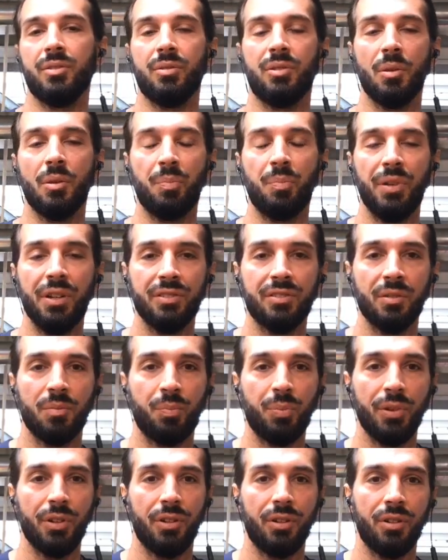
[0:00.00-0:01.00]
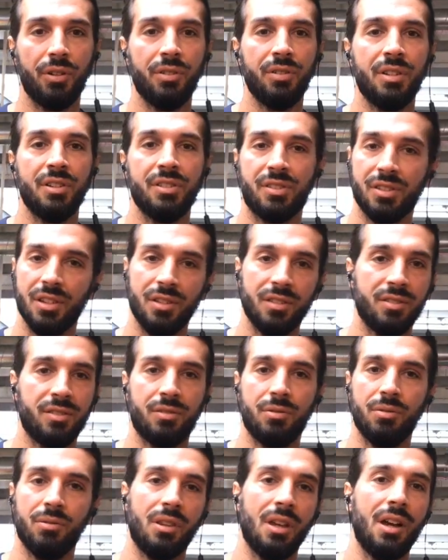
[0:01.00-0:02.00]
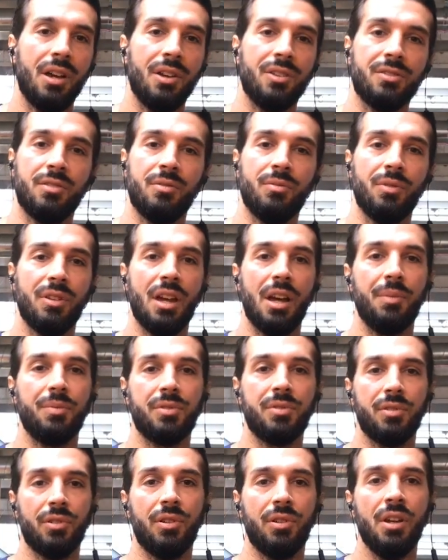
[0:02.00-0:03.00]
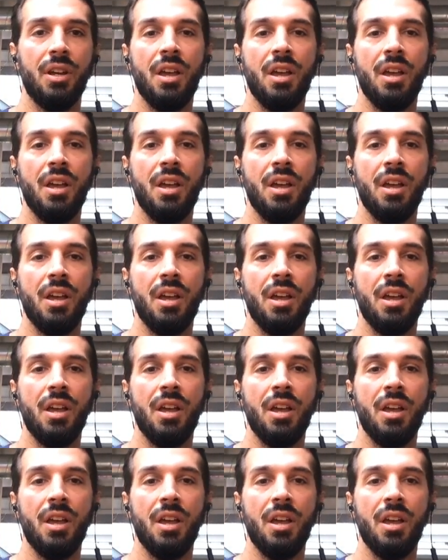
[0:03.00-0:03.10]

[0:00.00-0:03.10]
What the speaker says: to peer-to-peer since 2000 with Napster,